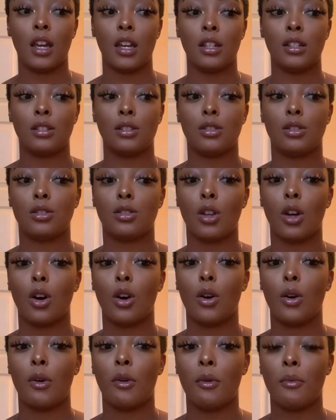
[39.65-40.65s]

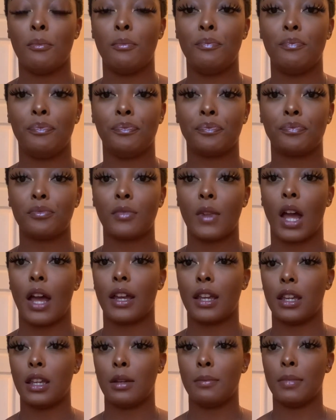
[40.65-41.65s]
So I
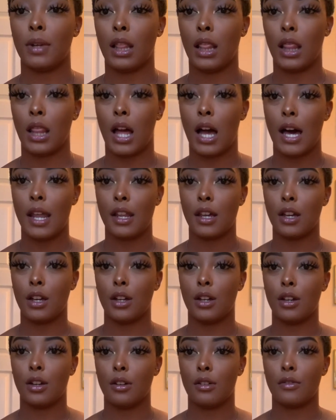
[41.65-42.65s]
keep a lot
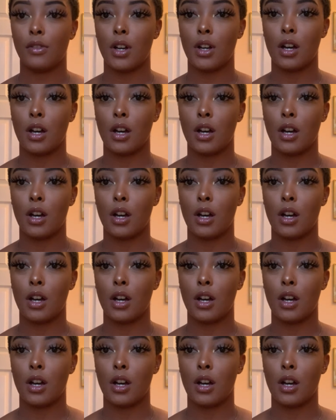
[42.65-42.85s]
of